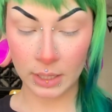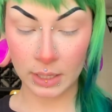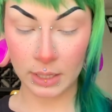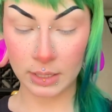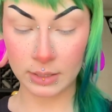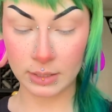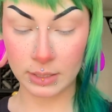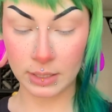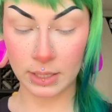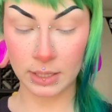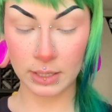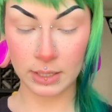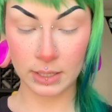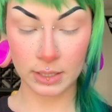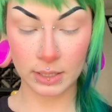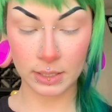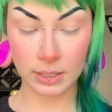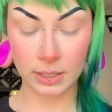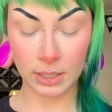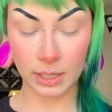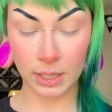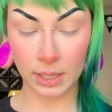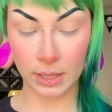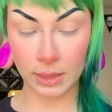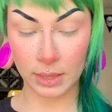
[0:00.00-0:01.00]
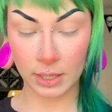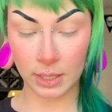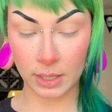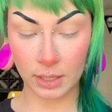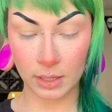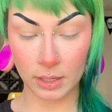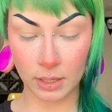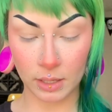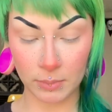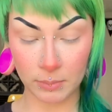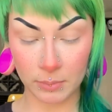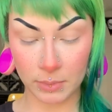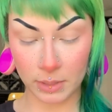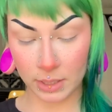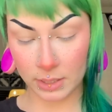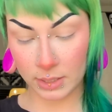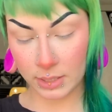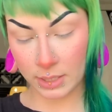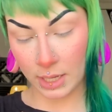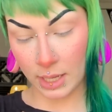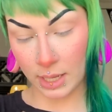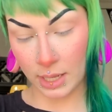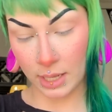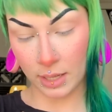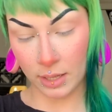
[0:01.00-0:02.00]
And then I think I'm gonna
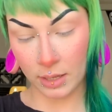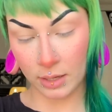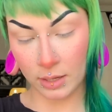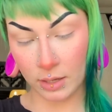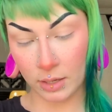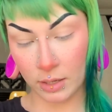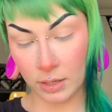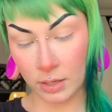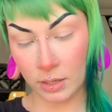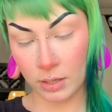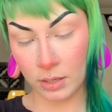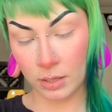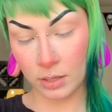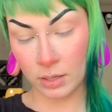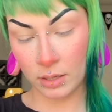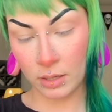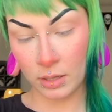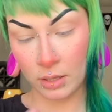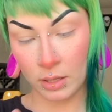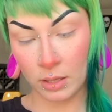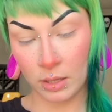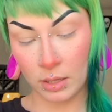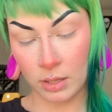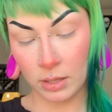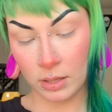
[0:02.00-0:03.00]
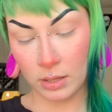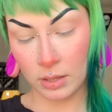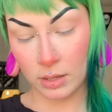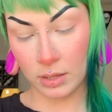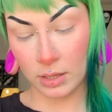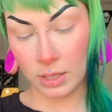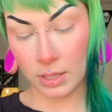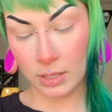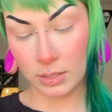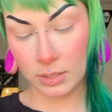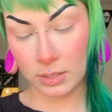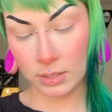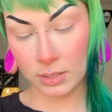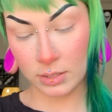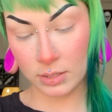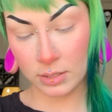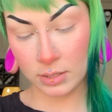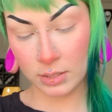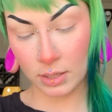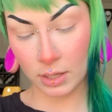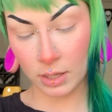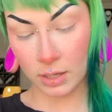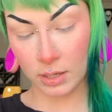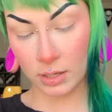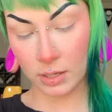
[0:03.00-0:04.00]
take this
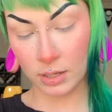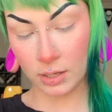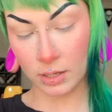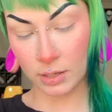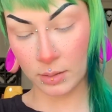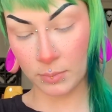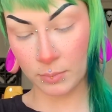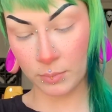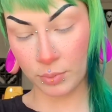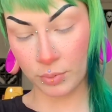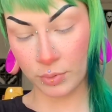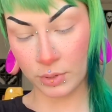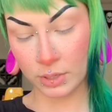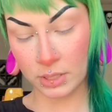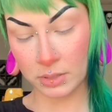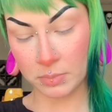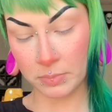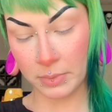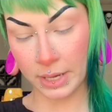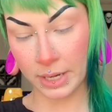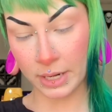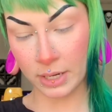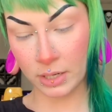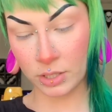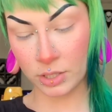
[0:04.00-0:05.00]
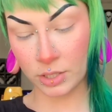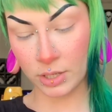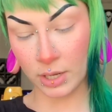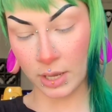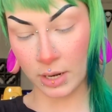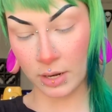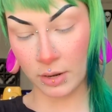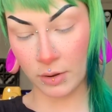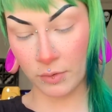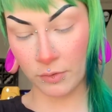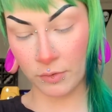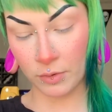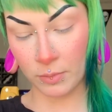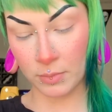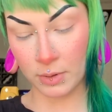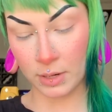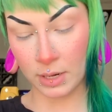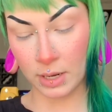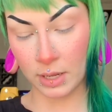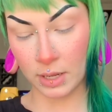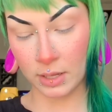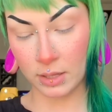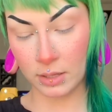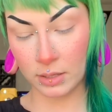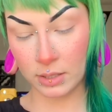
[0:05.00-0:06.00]
prismatic shadow from
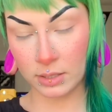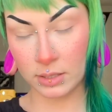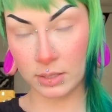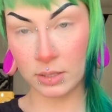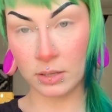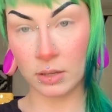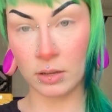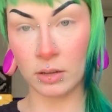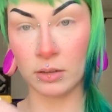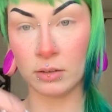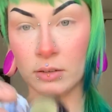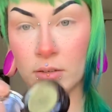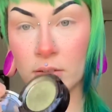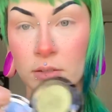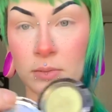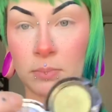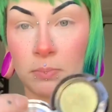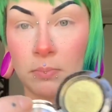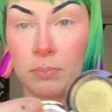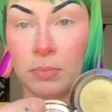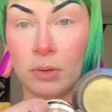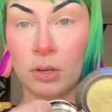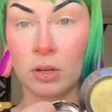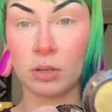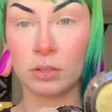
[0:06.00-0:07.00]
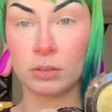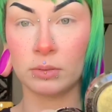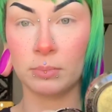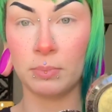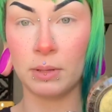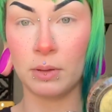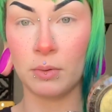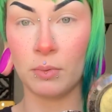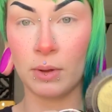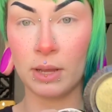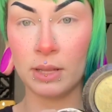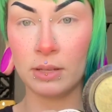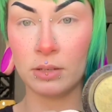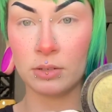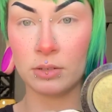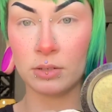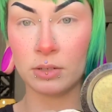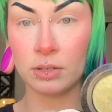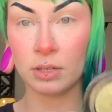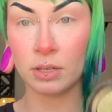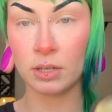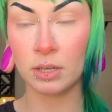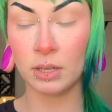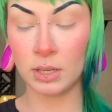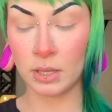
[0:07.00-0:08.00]
NYX called
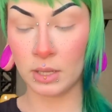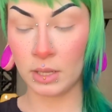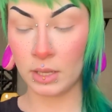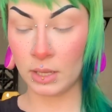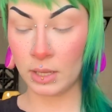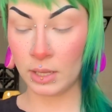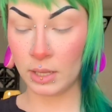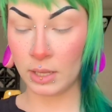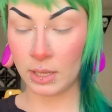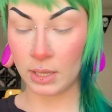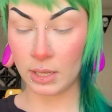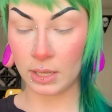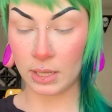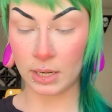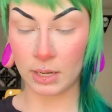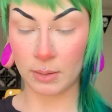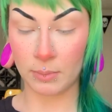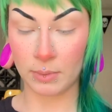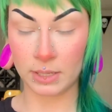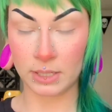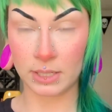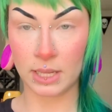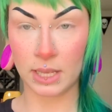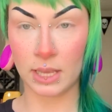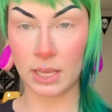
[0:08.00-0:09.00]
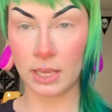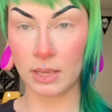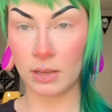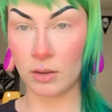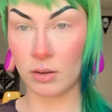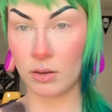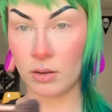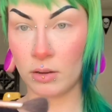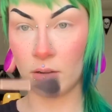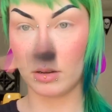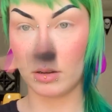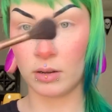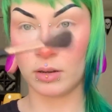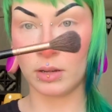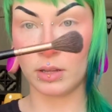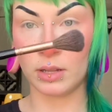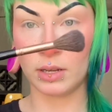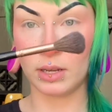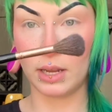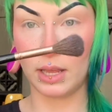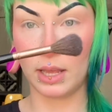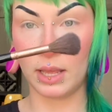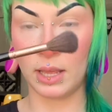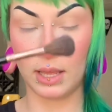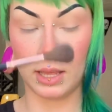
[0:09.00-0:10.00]
Bewitched, and I'm gonna take it
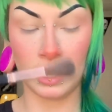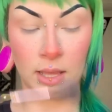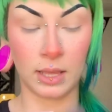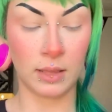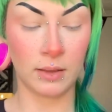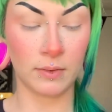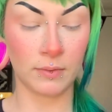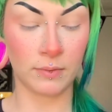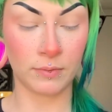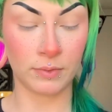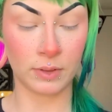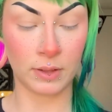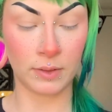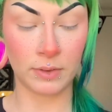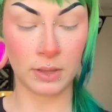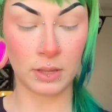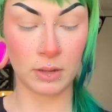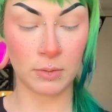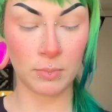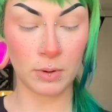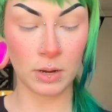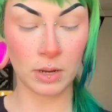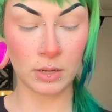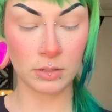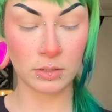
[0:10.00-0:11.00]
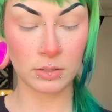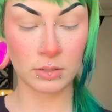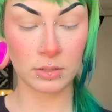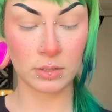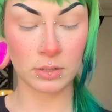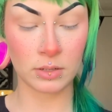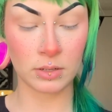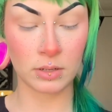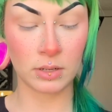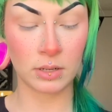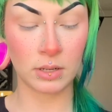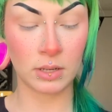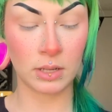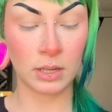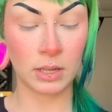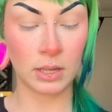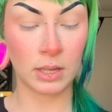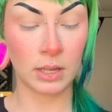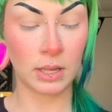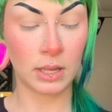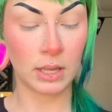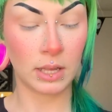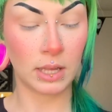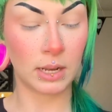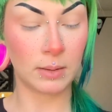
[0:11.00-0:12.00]
on a fluffier brush,
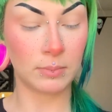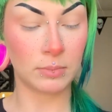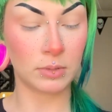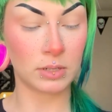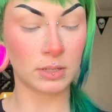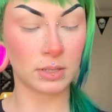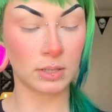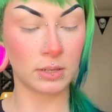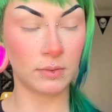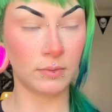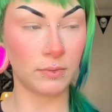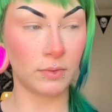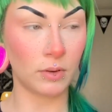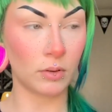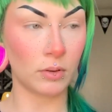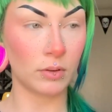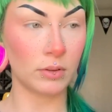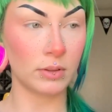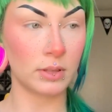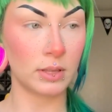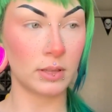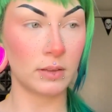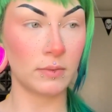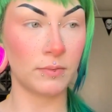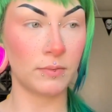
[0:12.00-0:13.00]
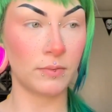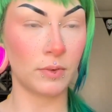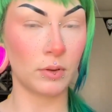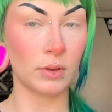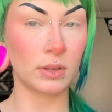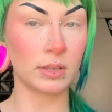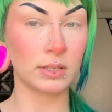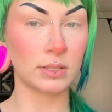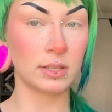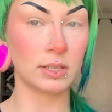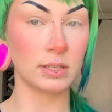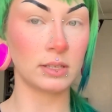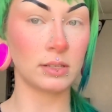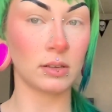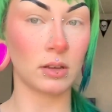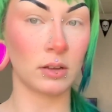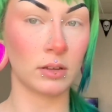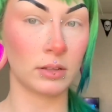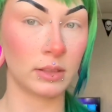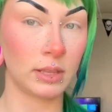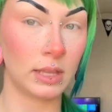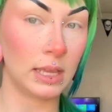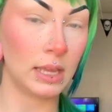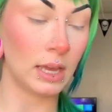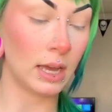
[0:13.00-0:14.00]
and I'm just gonna focus this
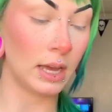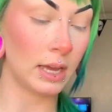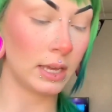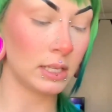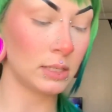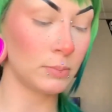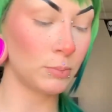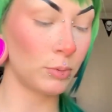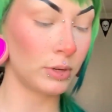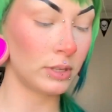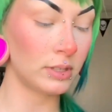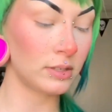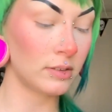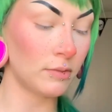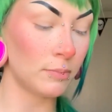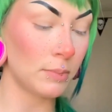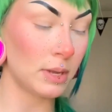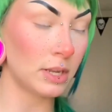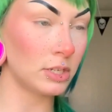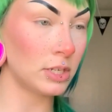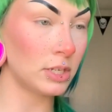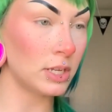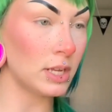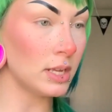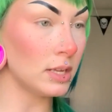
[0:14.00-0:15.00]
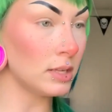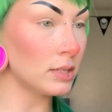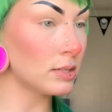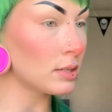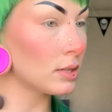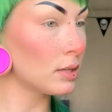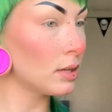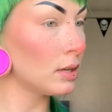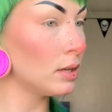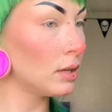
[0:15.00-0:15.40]
on the highest points of my cheeks.